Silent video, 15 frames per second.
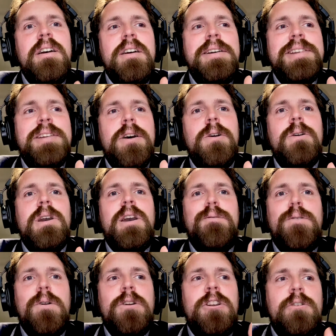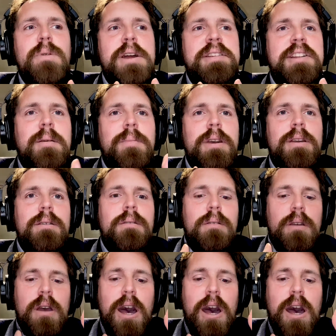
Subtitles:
So if you're going to run something,